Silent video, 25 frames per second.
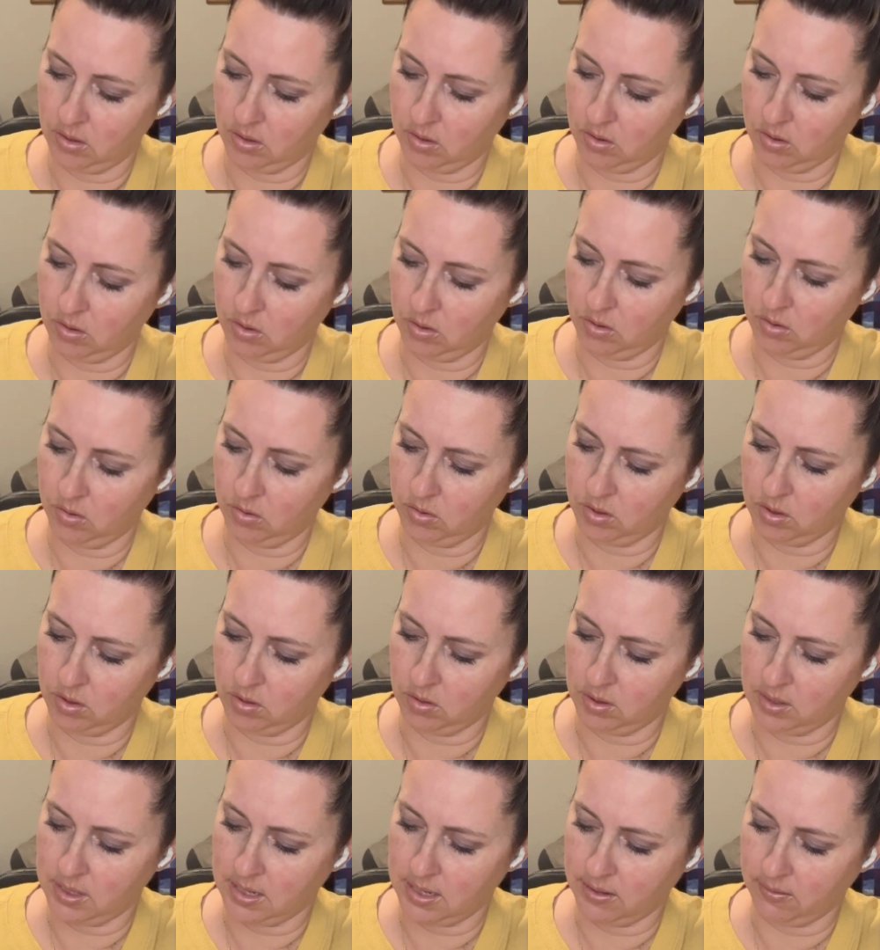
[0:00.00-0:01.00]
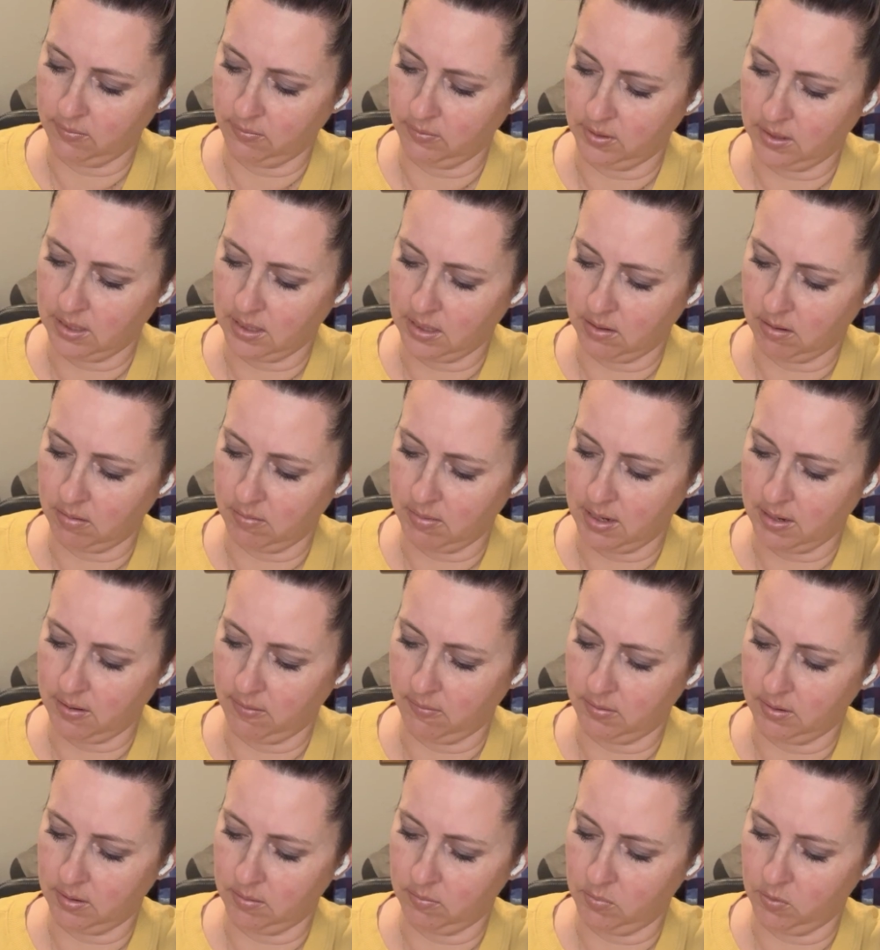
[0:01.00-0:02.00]
Oh, don't laugh at how I'm
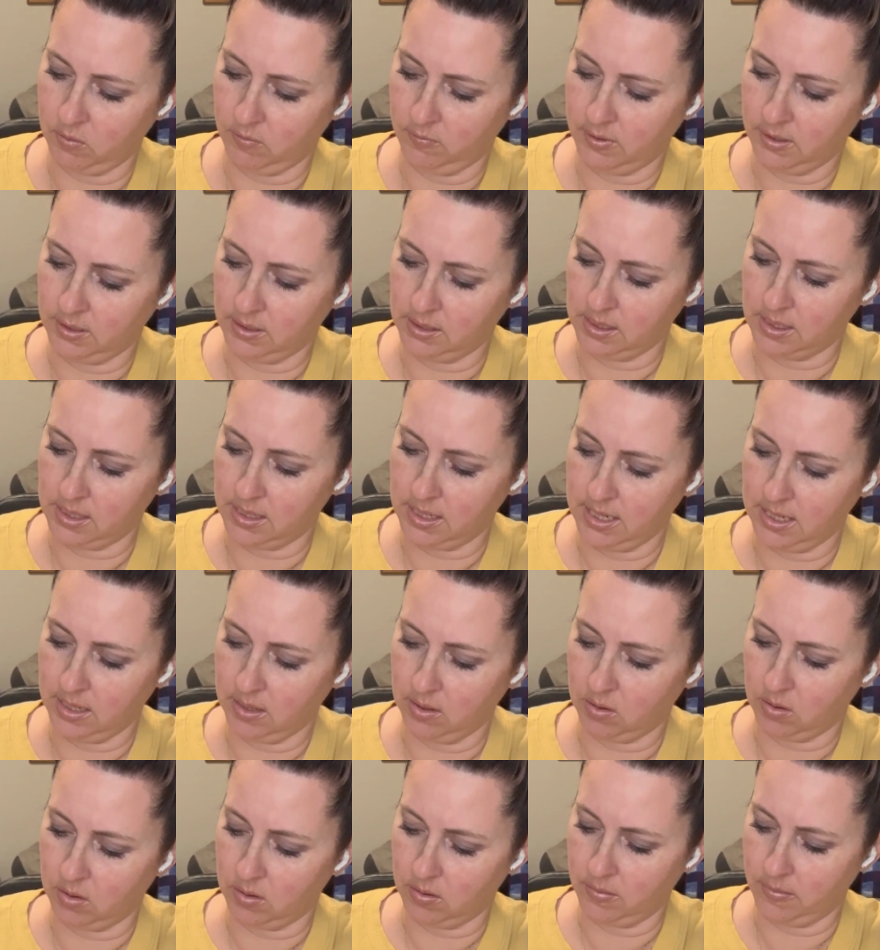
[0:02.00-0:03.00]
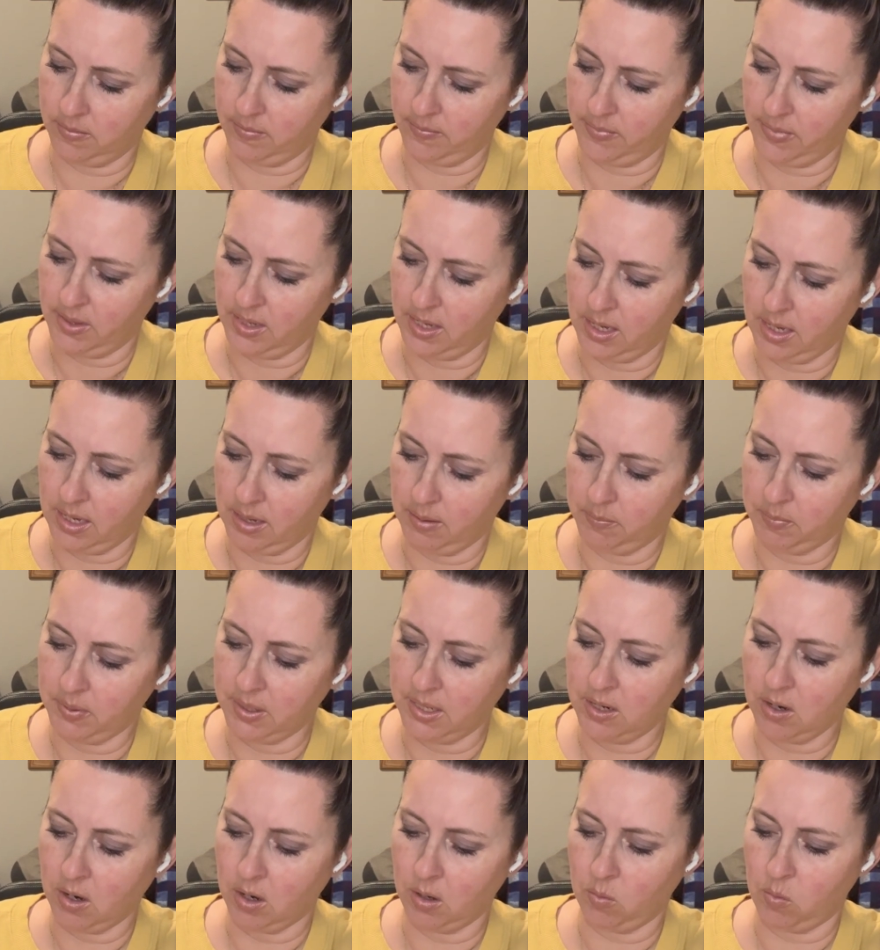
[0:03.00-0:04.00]
having to move this at an angle.
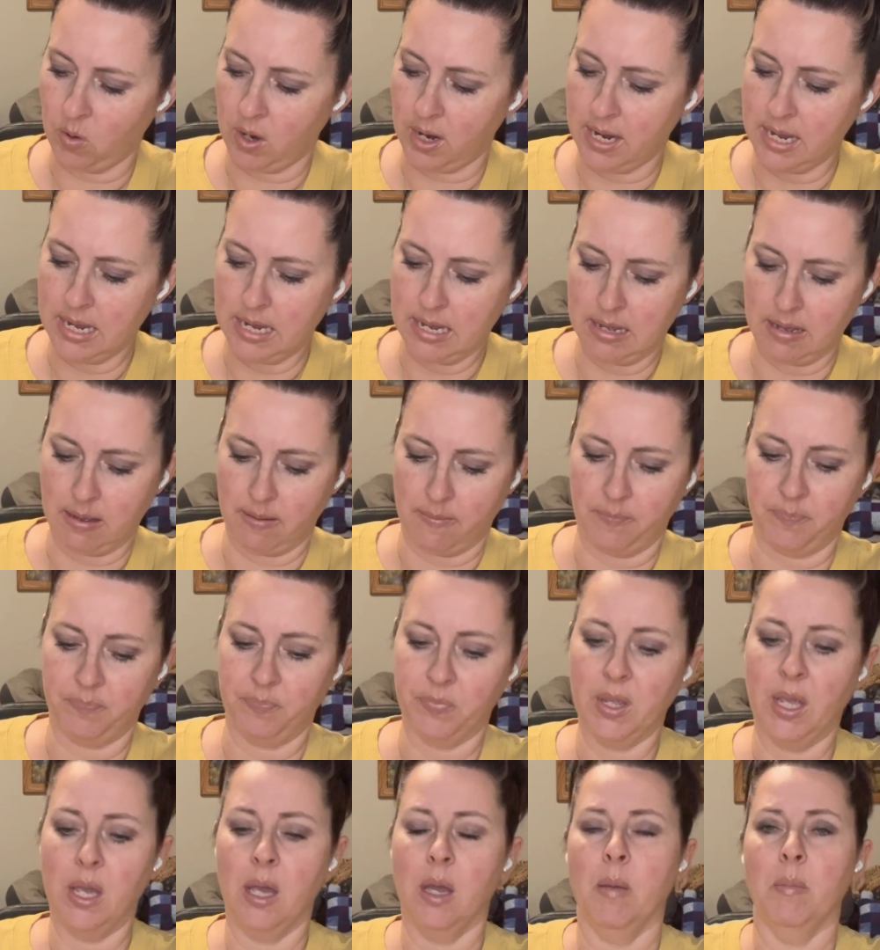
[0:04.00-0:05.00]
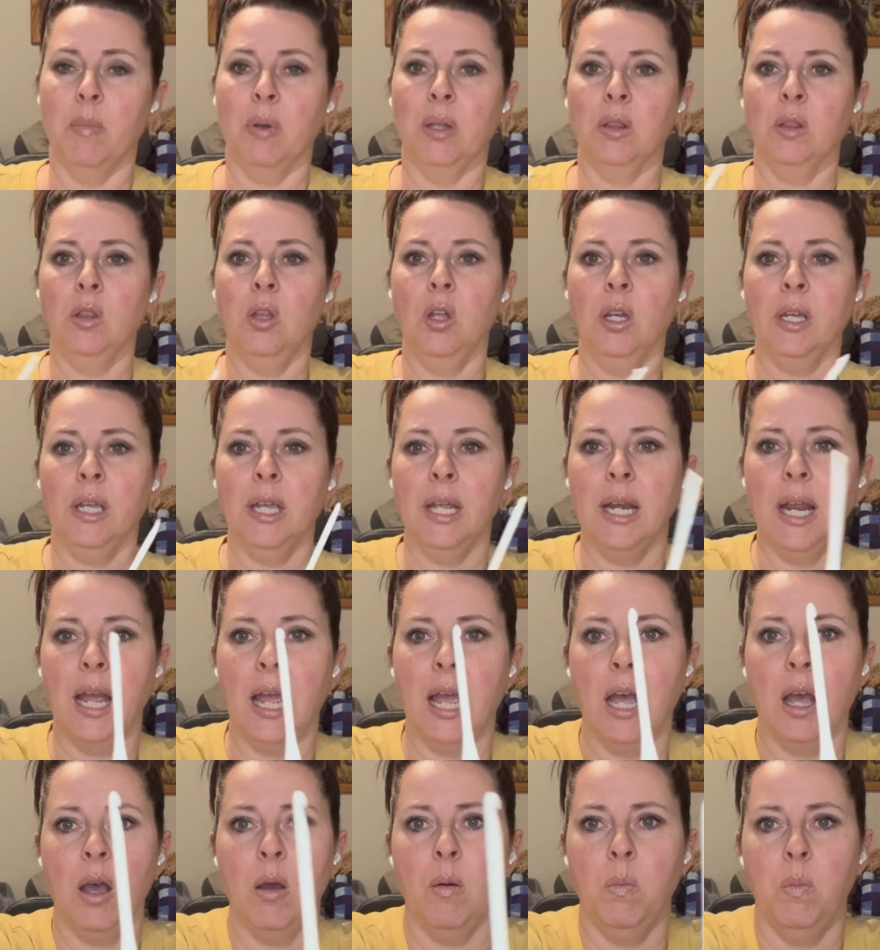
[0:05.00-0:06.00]
PRYM. But look at
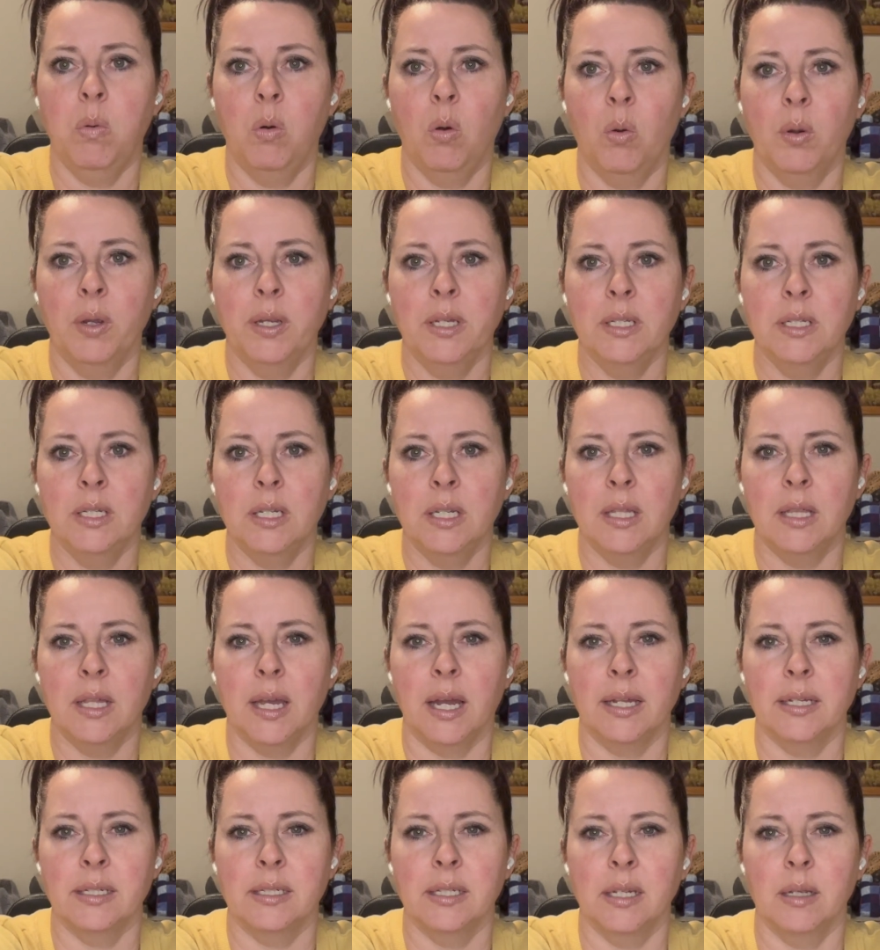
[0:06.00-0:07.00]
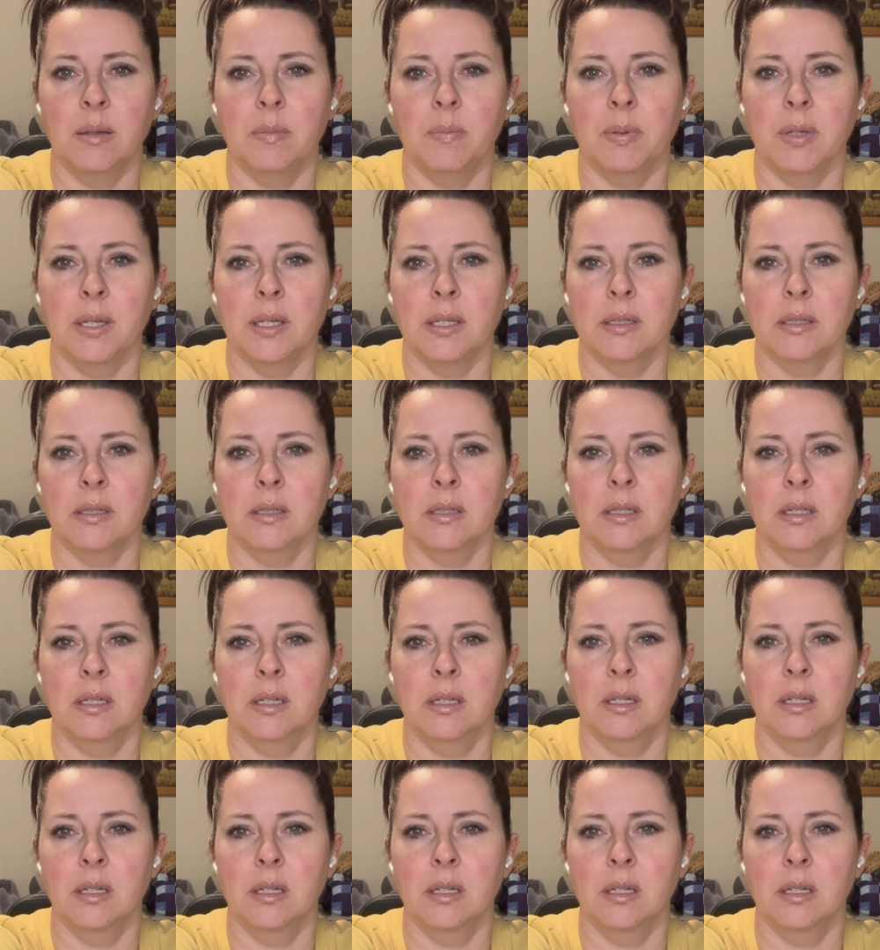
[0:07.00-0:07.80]
how pointy that tip is.